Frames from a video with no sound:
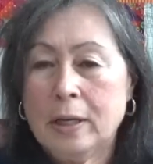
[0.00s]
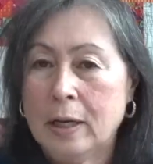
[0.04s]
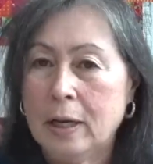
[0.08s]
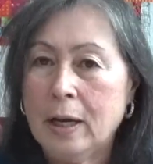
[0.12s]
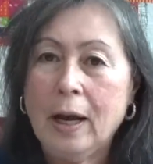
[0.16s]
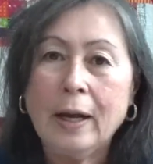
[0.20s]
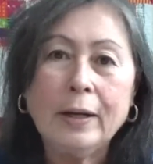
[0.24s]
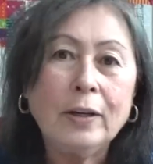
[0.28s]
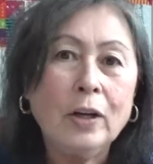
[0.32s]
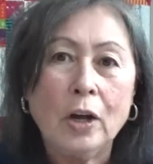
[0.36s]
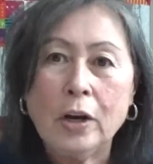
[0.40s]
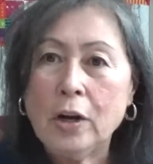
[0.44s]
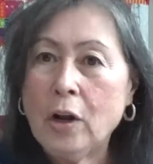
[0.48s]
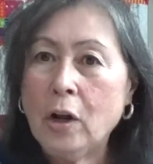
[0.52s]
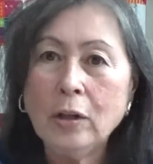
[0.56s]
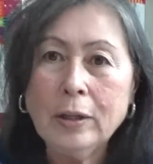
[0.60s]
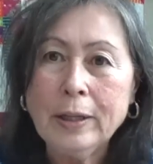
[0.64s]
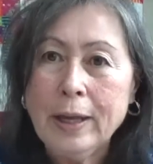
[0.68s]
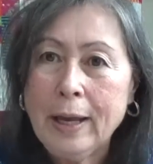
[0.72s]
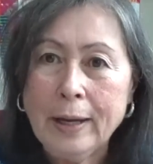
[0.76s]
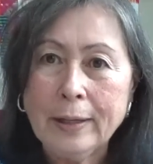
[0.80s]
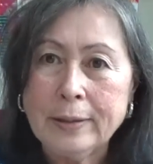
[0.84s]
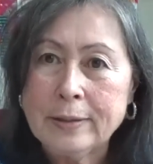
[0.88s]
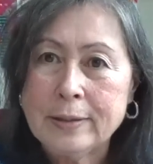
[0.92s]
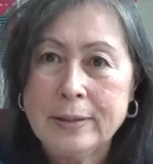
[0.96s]
I got all
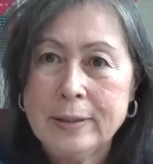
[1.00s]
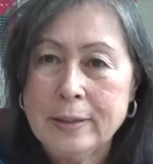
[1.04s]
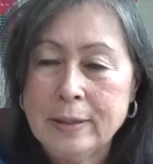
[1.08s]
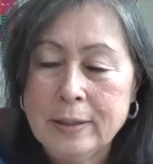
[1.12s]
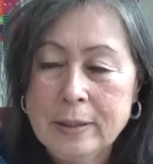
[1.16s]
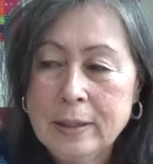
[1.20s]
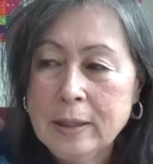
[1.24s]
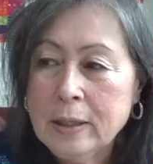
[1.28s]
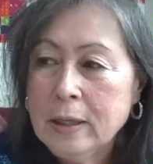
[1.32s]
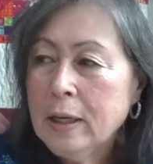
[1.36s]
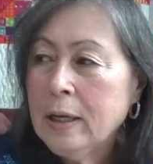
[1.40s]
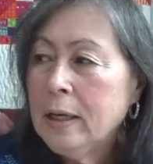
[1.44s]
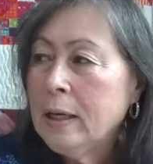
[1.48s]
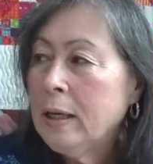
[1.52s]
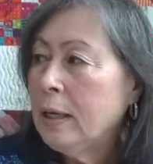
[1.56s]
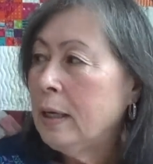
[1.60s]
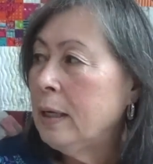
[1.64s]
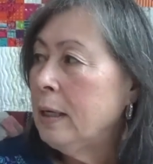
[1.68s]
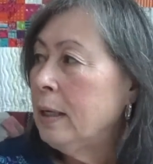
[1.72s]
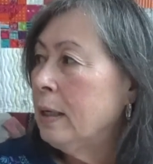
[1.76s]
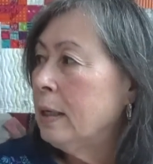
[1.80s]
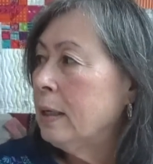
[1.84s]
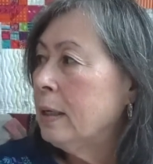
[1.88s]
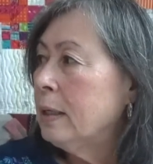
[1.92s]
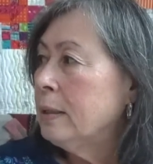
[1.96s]
hexied,
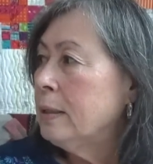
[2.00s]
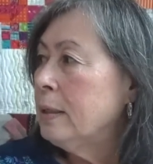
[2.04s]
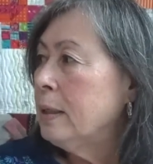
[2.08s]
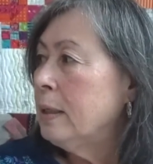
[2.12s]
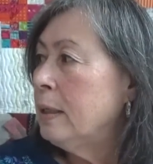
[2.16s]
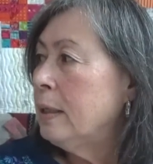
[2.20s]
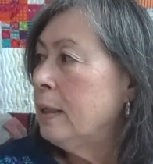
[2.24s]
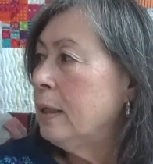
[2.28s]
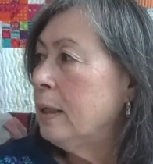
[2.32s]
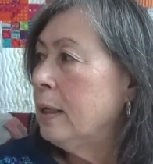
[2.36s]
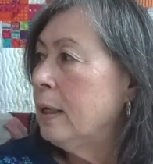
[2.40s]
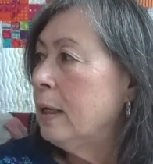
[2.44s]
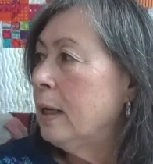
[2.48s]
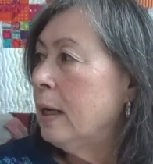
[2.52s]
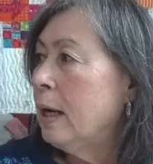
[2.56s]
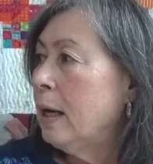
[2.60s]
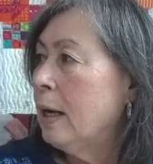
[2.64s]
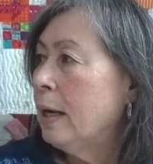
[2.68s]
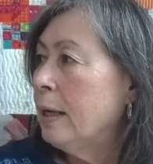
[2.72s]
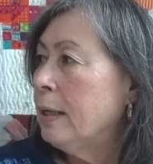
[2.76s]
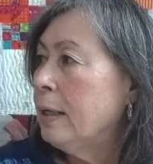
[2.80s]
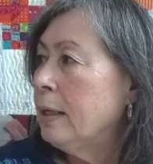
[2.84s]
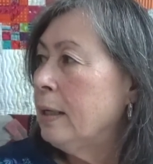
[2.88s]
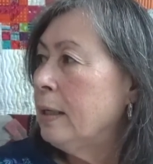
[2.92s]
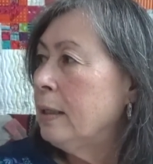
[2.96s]
and
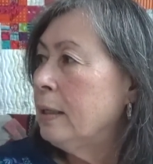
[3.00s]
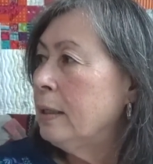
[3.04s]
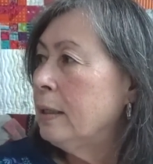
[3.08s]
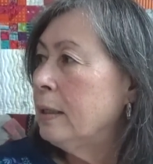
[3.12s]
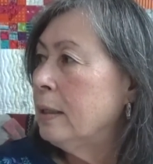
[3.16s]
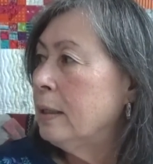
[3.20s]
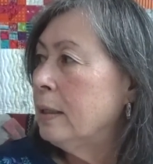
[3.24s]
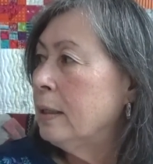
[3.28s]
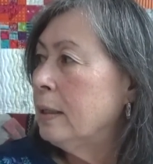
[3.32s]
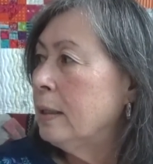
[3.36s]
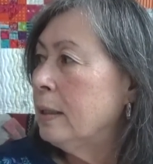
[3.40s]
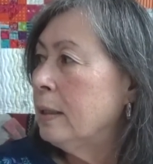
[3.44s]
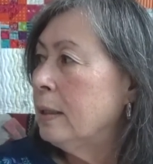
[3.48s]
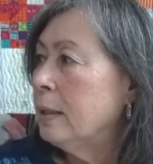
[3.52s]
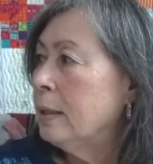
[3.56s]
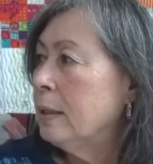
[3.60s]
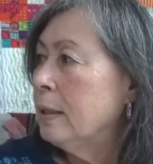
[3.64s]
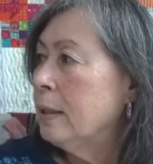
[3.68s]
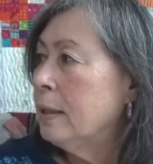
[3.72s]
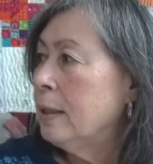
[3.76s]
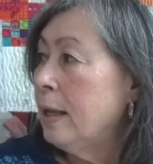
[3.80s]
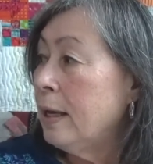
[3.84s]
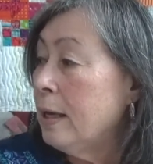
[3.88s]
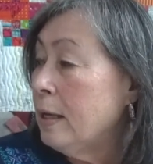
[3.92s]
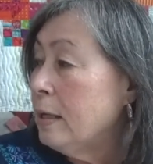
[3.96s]
I
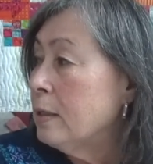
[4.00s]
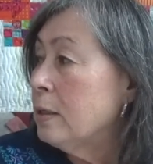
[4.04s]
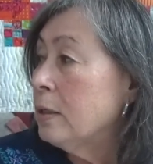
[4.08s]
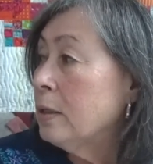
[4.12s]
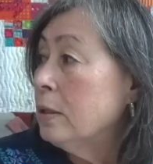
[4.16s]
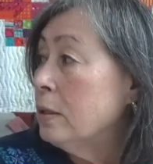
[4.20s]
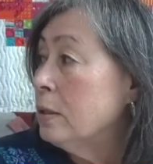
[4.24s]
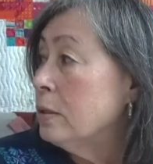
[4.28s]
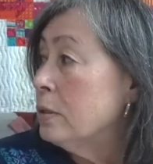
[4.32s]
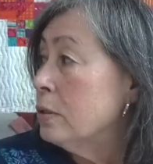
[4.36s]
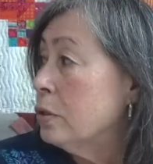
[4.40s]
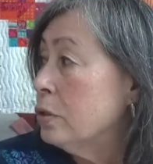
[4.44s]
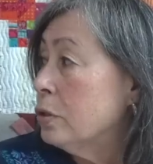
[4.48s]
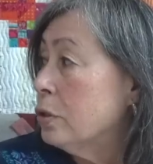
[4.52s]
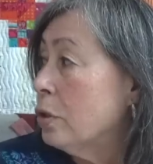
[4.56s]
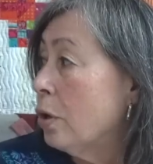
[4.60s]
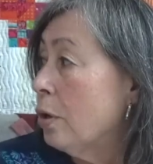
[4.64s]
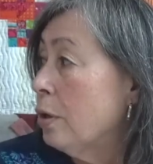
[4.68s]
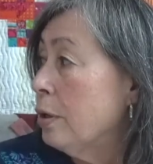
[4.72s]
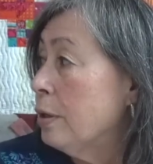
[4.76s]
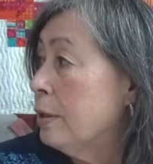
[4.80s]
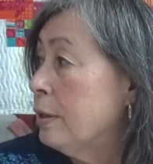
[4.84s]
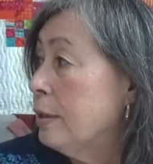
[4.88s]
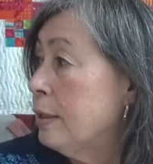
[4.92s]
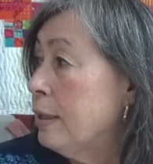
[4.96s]
then
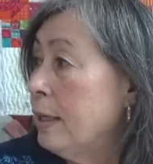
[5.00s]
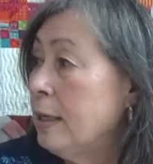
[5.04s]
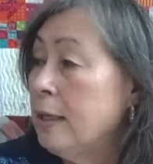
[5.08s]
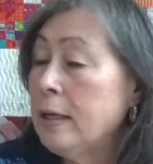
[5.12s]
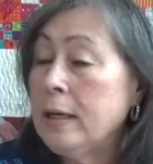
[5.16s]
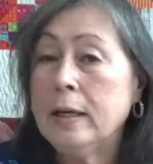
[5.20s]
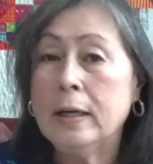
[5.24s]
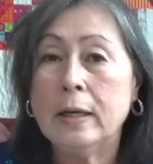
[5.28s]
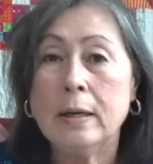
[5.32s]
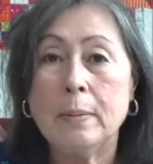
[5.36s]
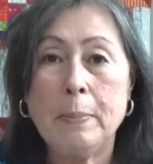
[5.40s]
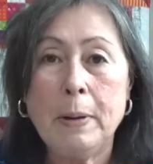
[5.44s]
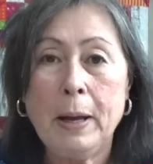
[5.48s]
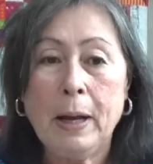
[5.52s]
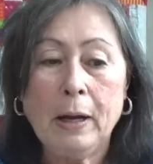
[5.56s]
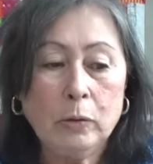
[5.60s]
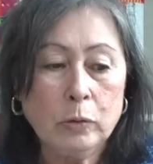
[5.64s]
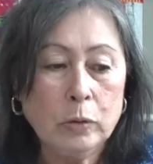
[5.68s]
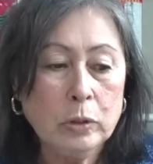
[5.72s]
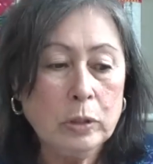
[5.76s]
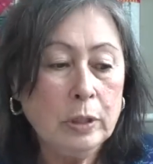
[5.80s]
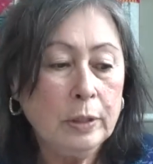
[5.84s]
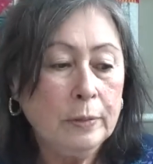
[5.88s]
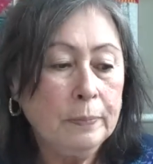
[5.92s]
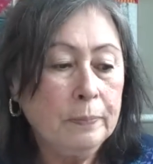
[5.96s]
started thinking
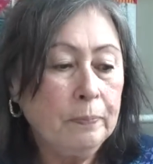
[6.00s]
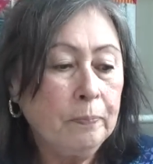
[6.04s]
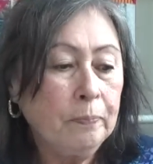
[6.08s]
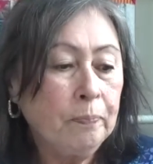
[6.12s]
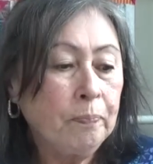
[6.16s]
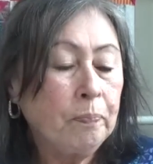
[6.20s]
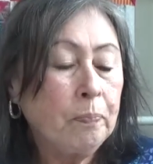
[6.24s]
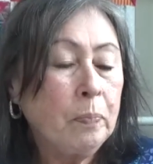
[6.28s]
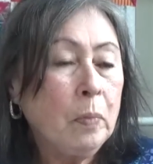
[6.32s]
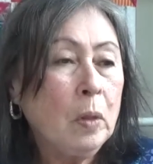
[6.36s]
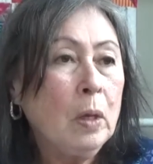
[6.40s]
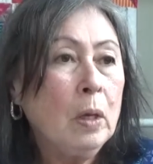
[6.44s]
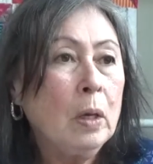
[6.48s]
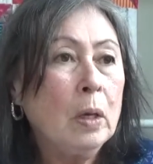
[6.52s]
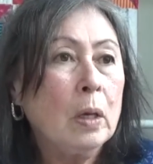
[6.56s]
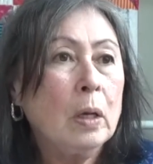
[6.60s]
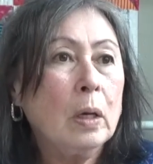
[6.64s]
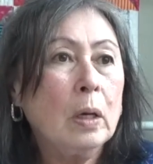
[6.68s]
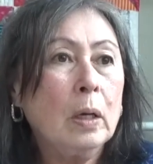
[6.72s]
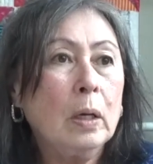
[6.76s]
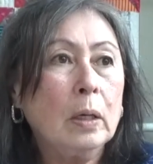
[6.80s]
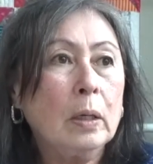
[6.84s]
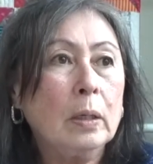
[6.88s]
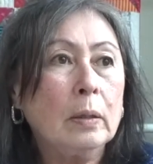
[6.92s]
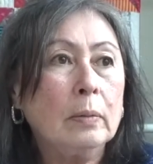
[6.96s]
about
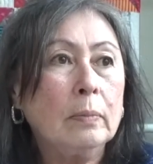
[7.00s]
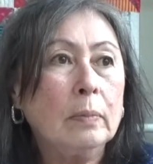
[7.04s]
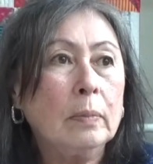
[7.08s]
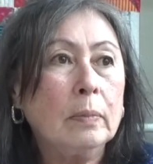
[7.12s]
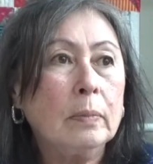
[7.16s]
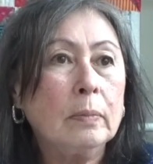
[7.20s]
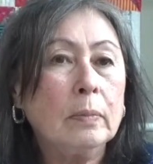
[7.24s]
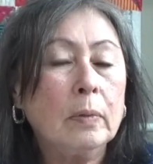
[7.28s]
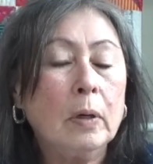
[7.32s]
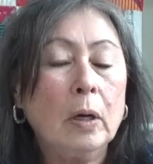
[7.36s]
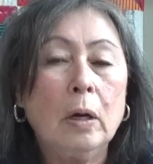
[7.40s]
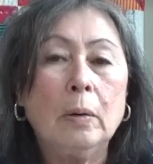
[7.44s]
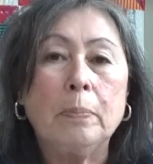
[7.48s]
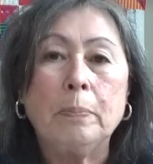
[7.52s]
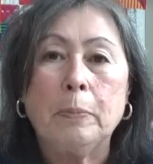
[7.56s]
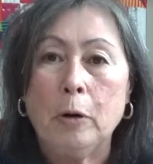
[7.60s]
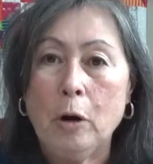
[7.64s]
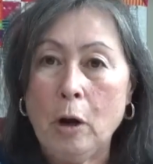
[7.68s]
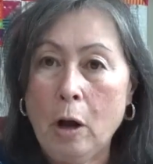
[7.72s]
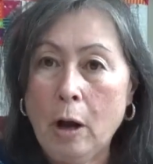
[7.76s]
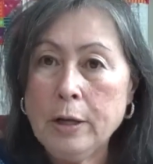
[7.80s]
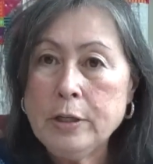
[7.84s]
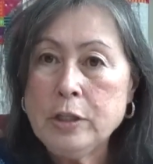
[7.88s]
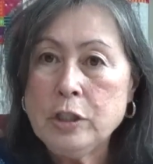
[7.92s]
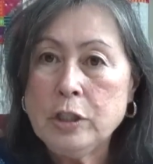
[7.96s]
a
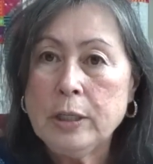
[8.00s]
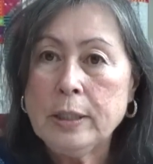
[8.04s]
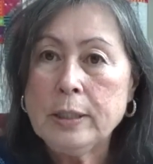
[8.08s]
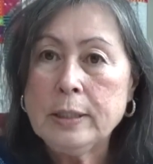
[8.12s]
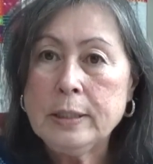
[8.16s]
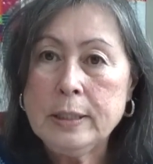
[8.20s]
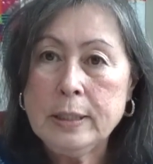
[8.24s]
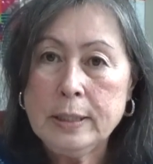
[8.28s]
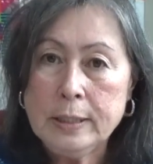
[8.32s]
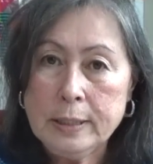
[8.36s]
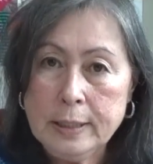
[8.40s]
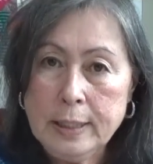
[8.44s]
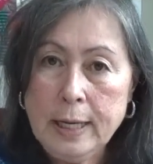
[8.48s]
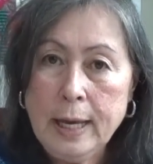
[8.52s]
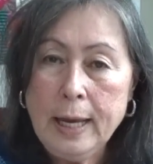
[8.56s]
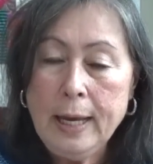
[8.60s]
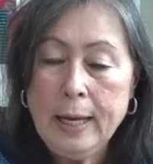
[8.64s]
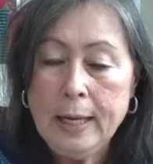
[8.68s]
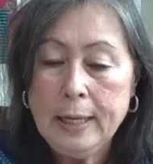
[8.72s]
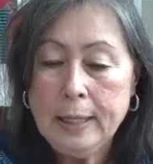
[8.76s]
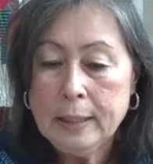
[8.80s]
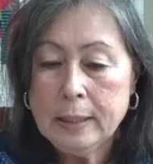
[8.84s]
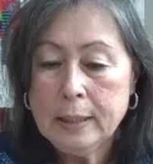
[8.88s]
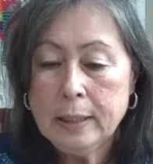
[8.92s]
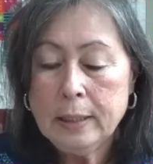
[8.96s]
project to
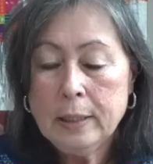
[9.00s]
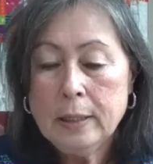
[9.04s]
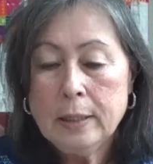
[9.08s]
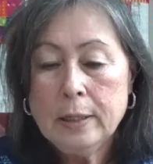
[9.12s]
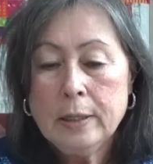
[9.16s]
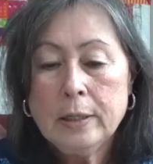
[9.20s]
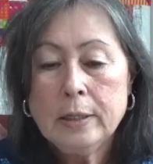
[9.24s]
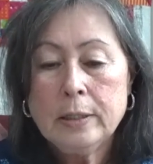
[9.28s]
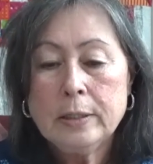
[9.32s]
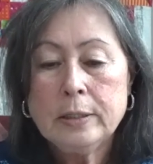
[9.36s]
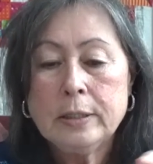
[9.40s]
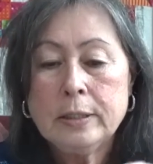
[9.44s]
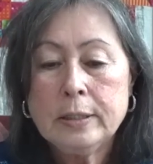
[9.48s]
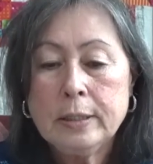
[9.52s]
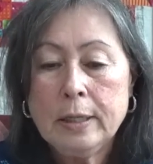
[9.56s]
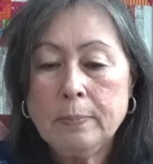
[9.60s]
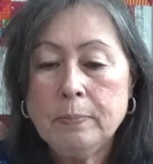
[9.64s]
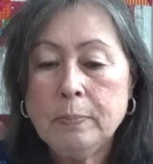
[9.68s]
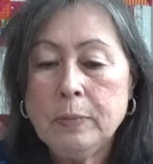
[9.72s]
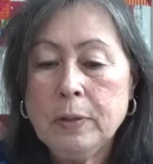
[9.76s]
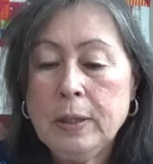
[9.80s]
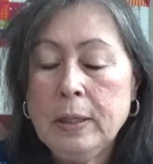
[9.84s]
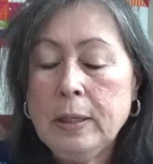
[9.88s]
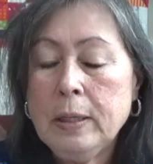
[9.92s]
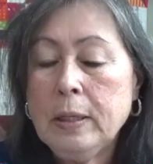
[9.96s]
take
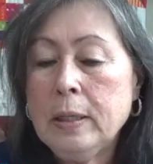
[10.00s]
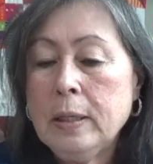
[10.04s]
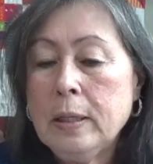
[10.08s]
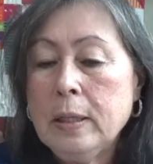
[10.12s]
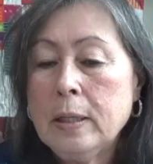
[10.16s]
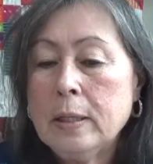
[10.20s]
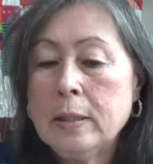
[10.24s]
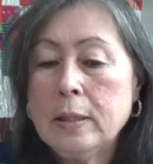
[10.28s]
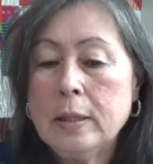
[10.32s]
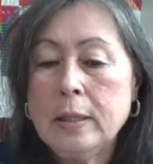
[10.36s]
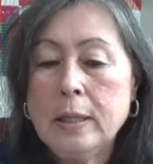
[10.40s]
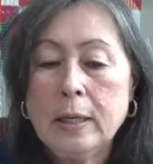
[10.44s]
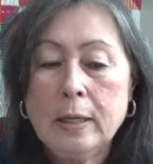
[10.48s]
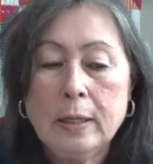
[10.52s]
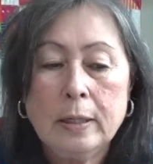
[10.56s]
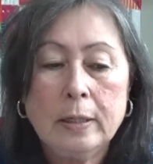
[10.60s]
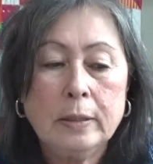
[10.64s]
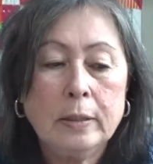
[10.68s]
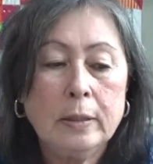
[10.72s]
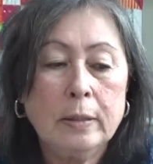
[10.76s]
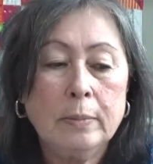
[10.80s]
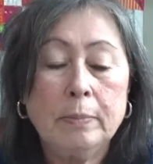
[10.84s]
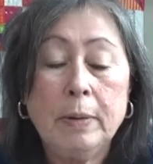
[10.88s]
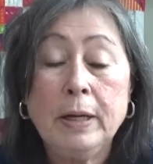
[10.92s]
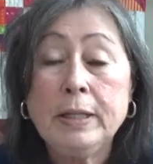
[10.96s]
something that
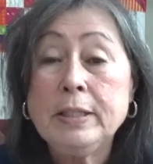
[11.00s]
my